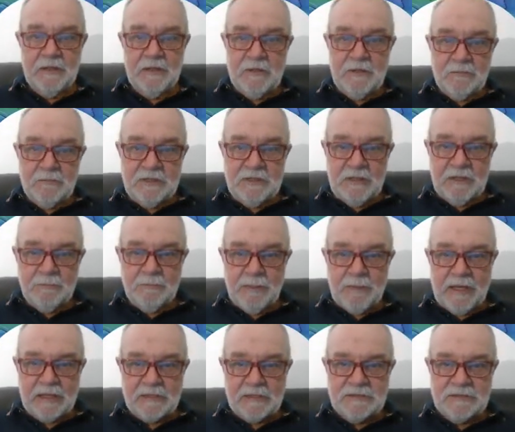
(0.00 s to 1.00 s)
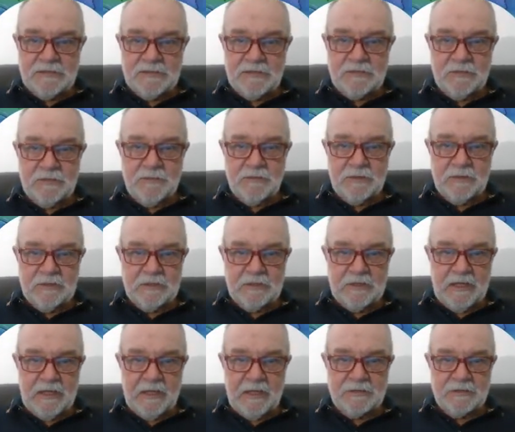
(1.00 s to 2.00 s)
we come back to
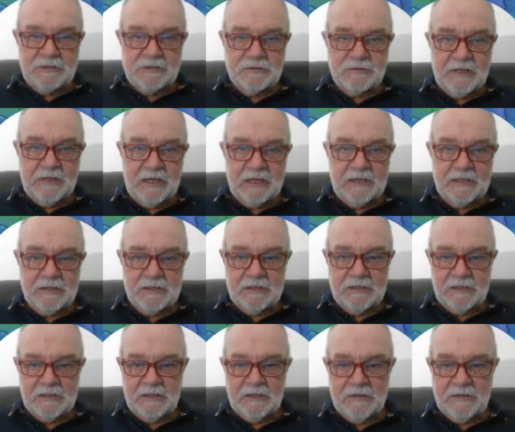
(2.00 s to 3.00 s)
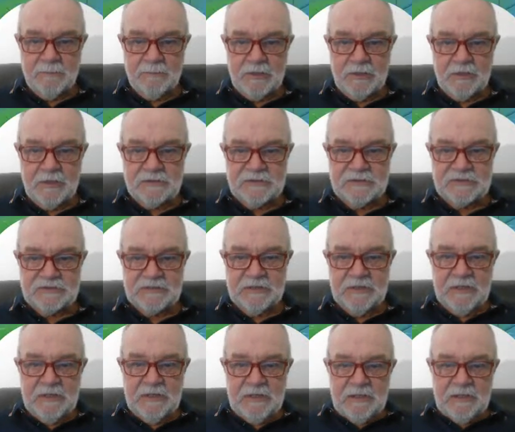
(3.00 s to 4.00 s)
our tracker and the boats,
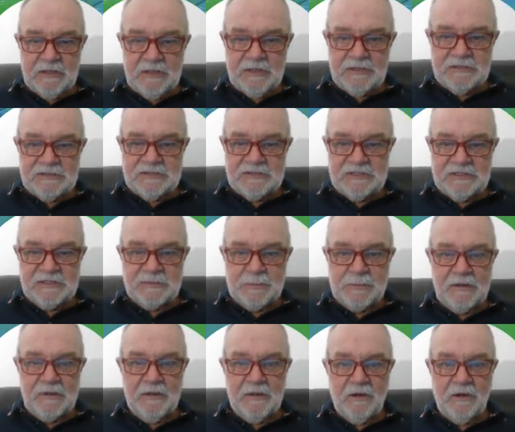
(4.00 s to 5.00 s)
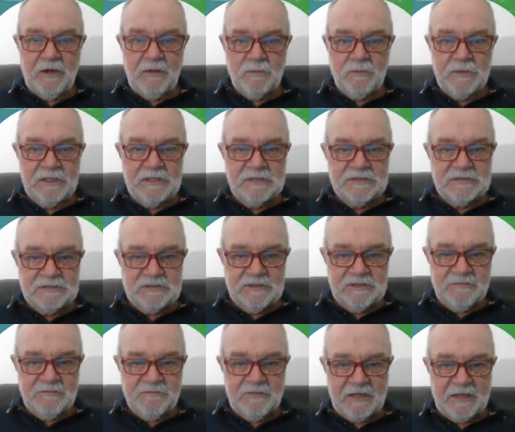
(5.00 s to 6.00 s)
you can see it's pretty light winds.
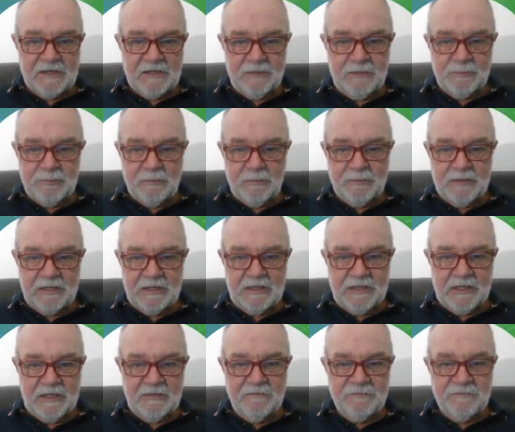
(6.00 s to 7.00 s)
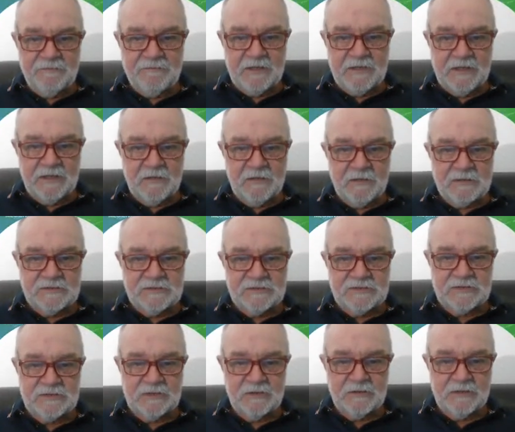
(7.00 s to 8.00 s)
In fact, they're probably only getting 15 knots or
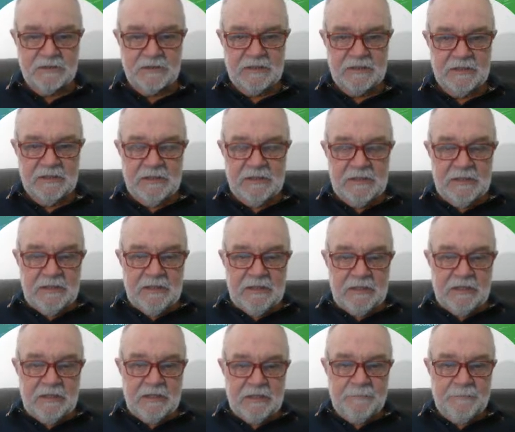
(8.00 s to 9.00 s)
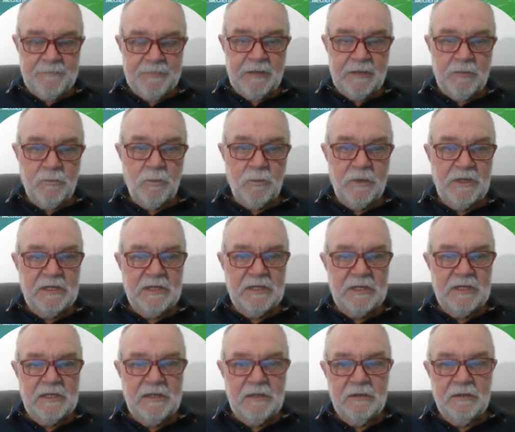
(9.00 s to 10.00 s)
so here.
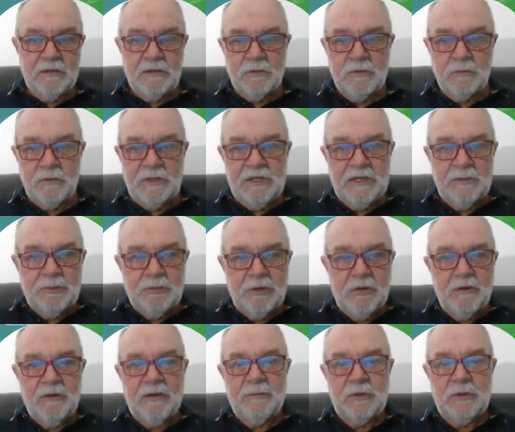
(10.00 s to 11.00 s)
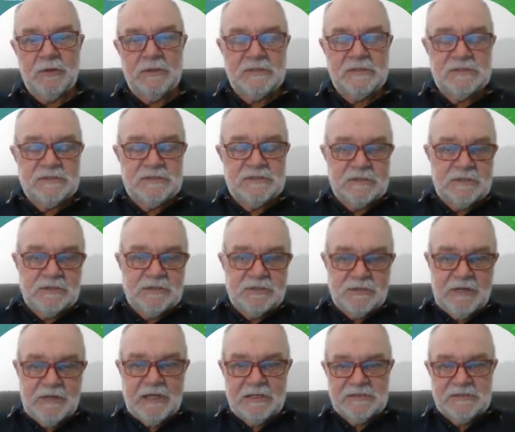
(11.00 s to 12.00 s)
The windy program on this
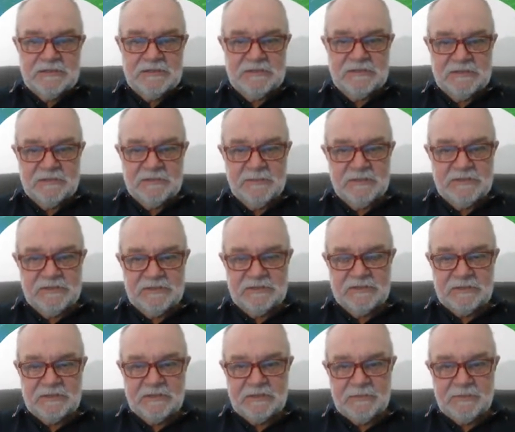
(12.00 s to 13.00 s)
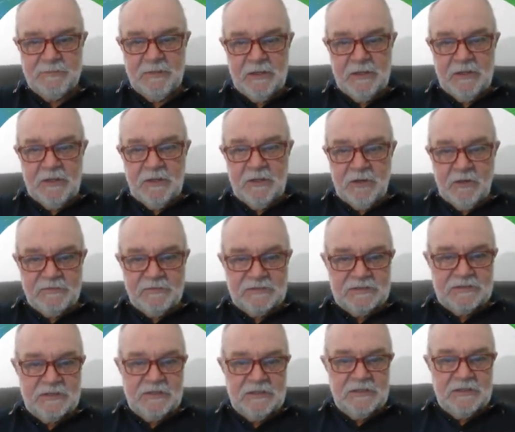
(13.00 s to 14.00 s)
tracker system is
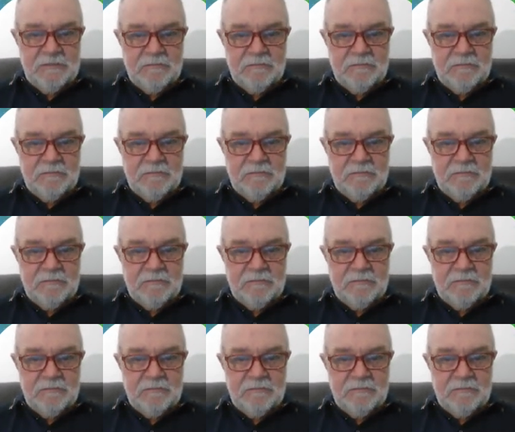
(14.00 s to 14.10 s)
obviously